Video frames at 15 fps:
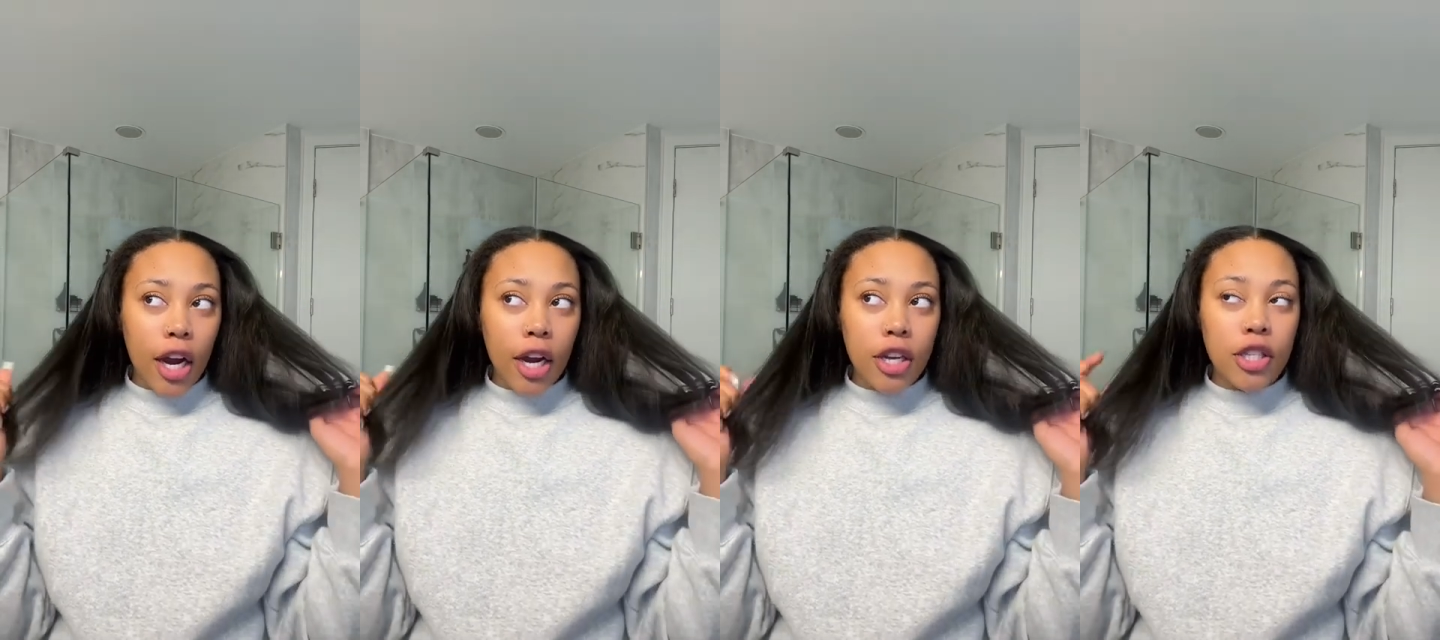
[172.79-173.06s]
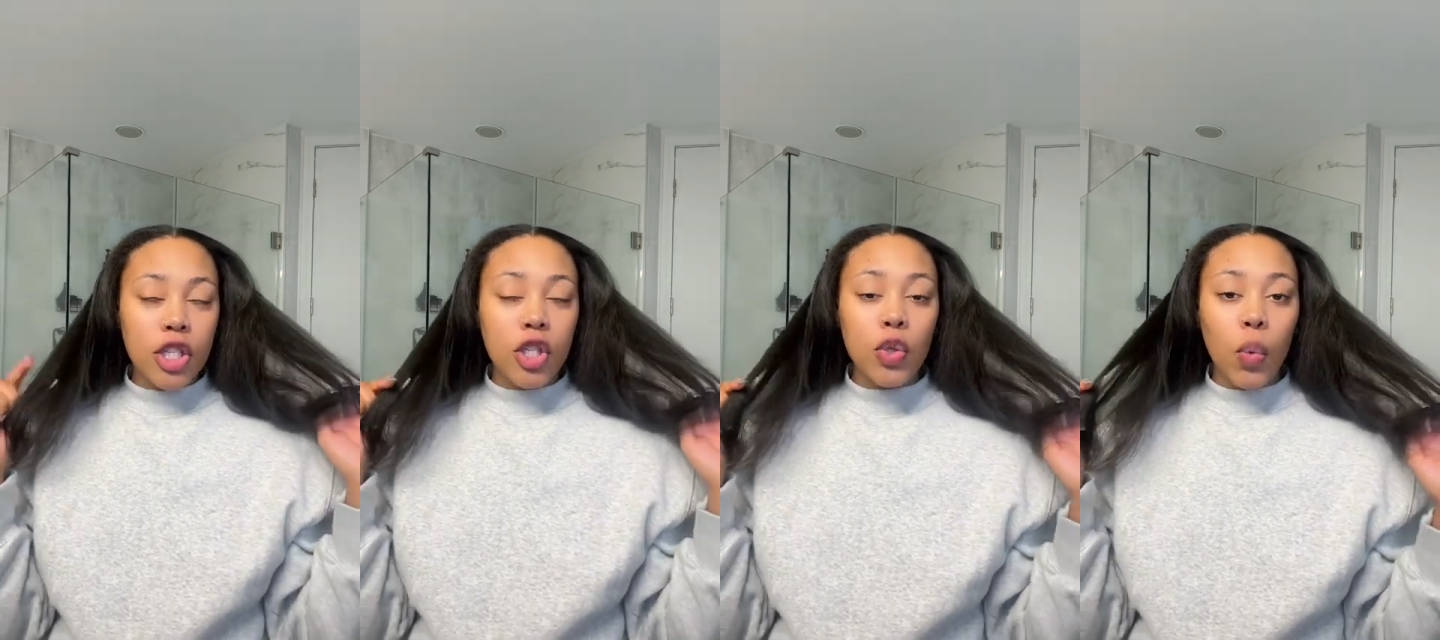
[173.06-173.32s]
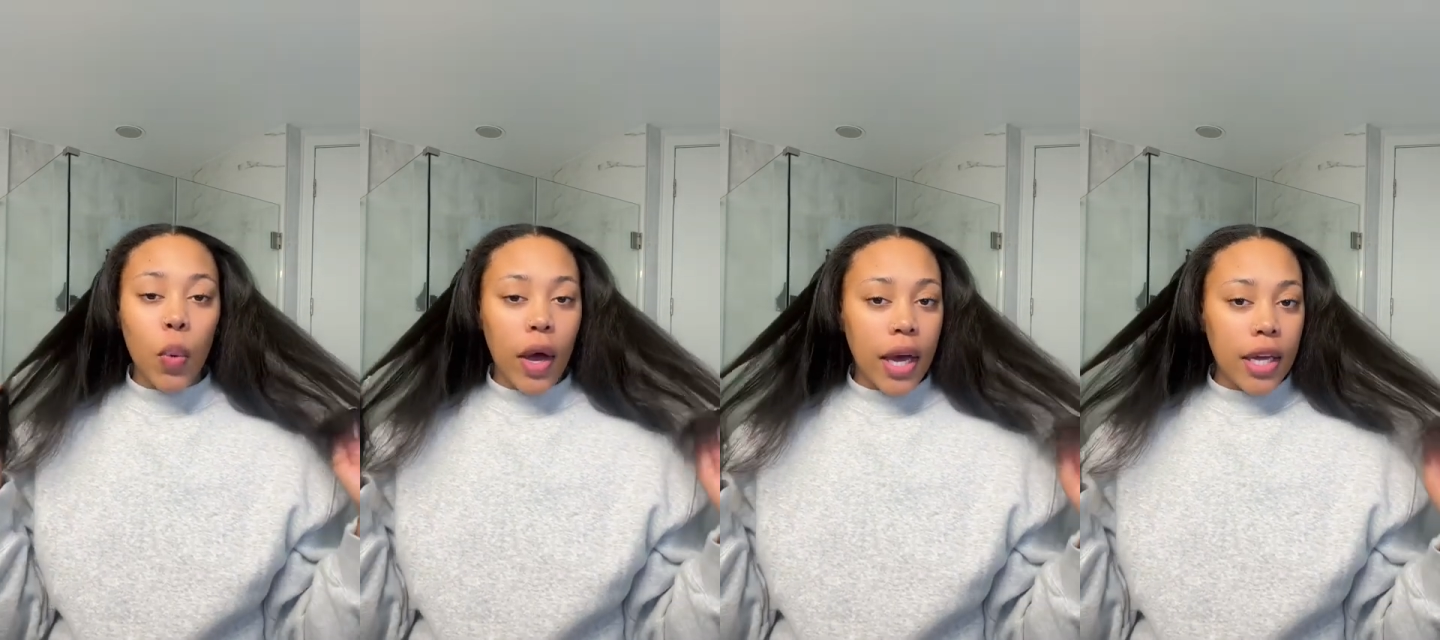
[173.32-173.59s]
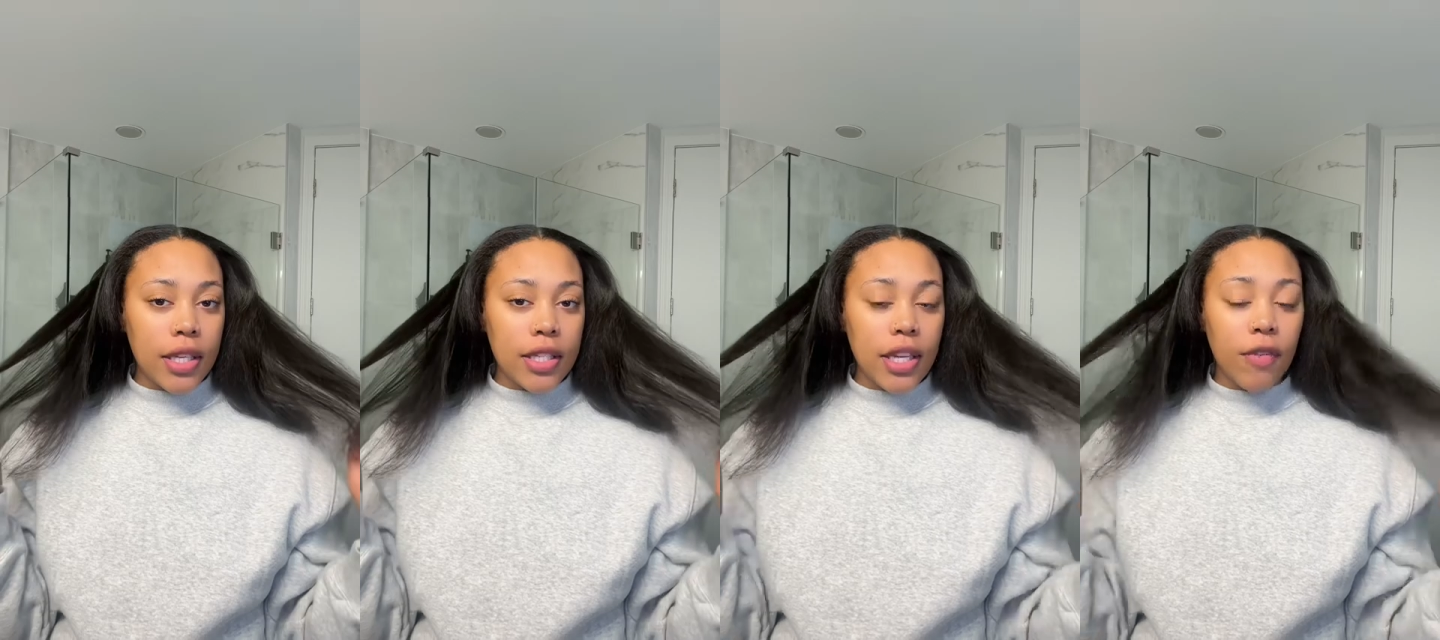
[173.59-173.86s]

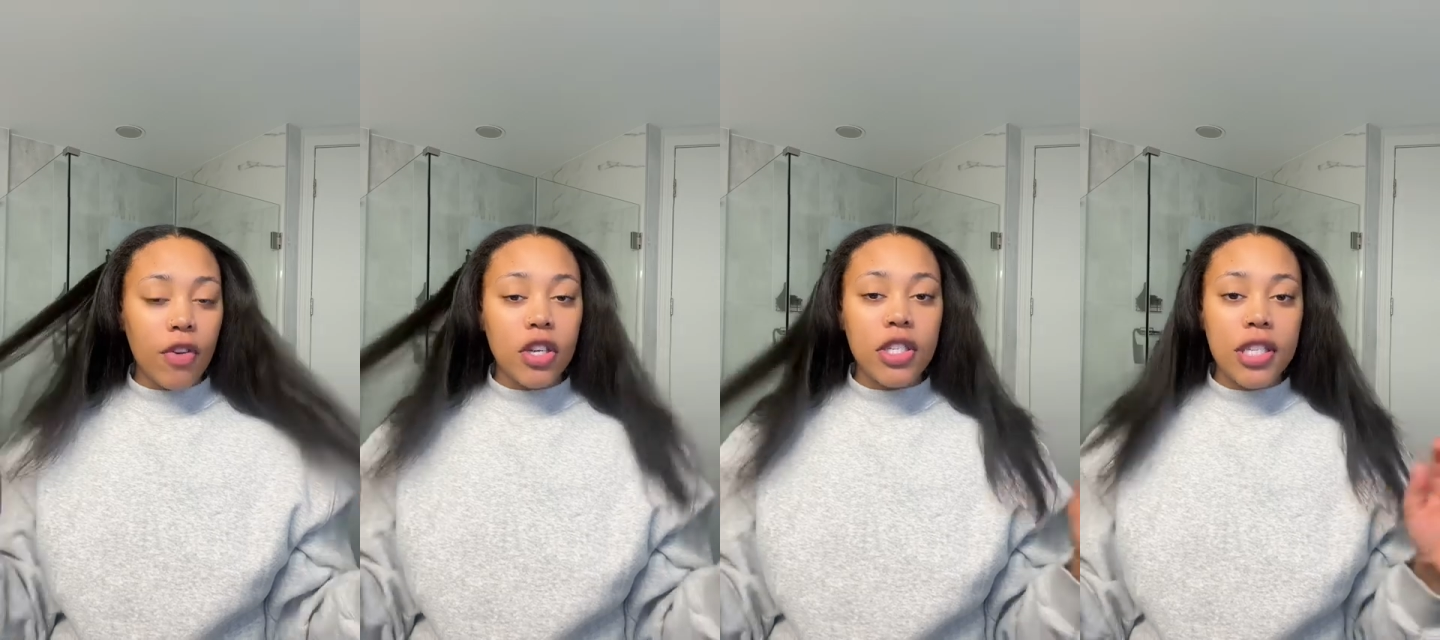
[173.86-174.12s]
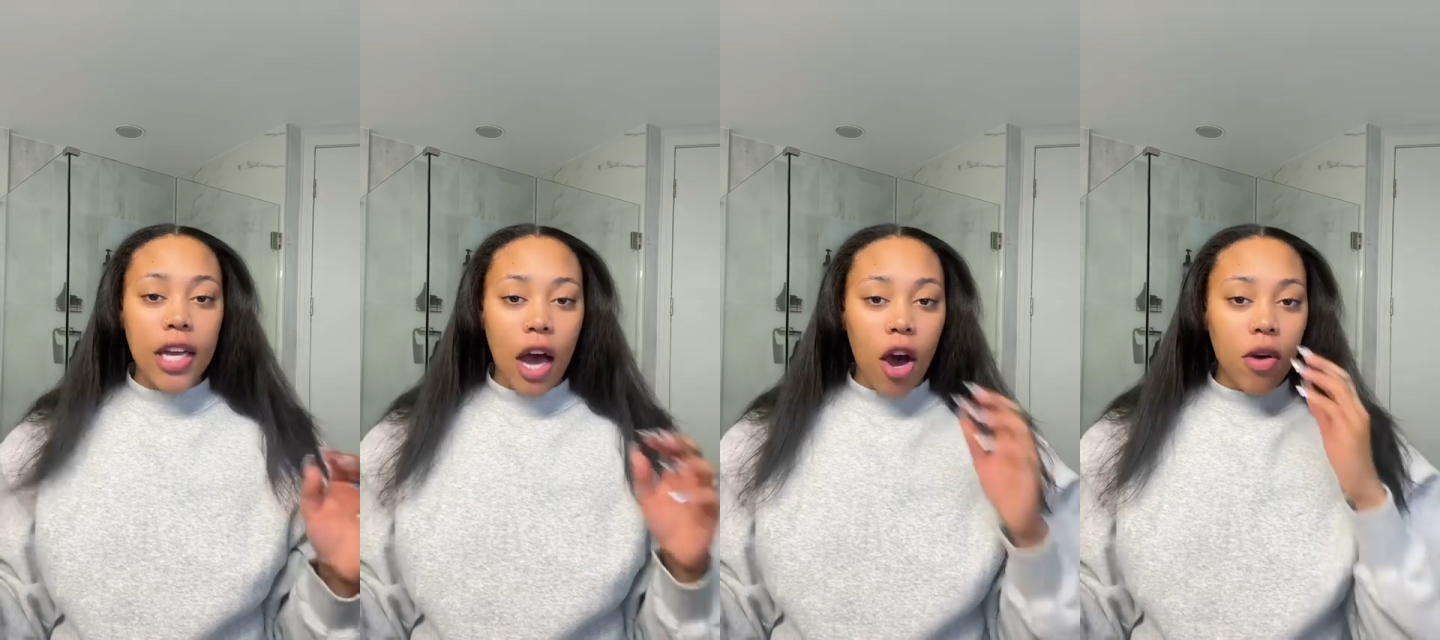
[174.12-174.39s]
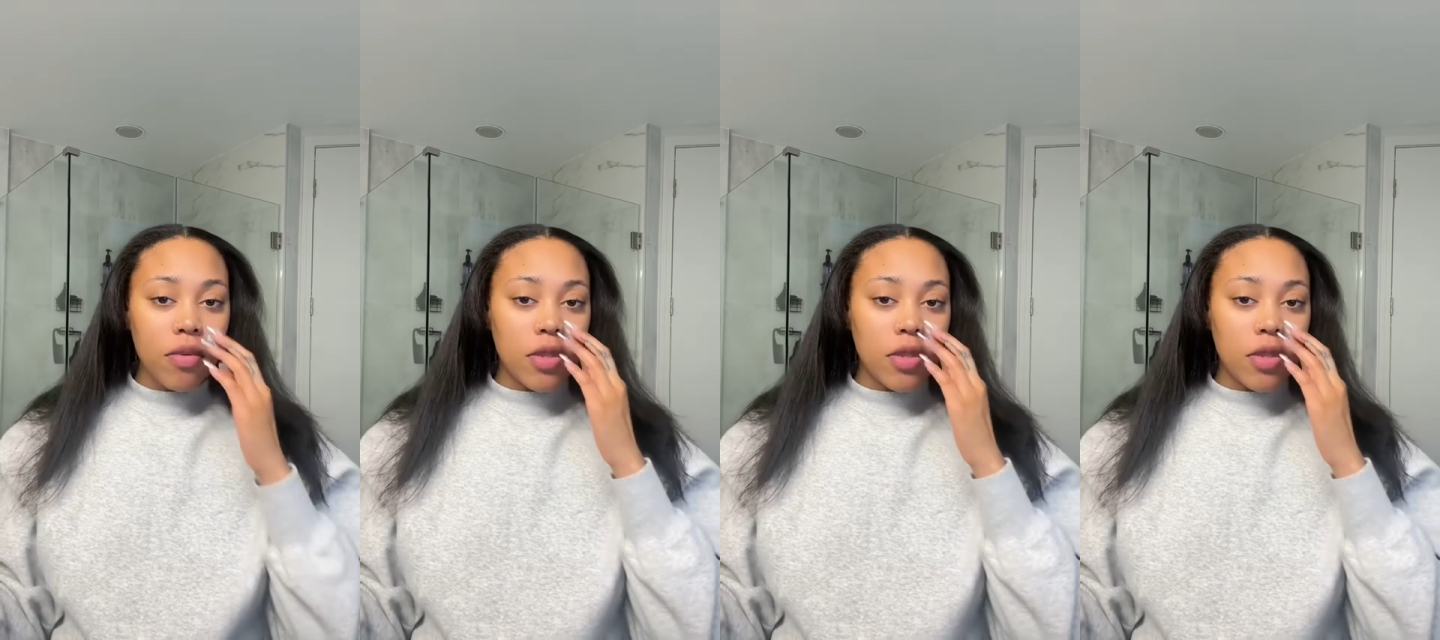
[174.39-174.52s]
sweats, if your scalp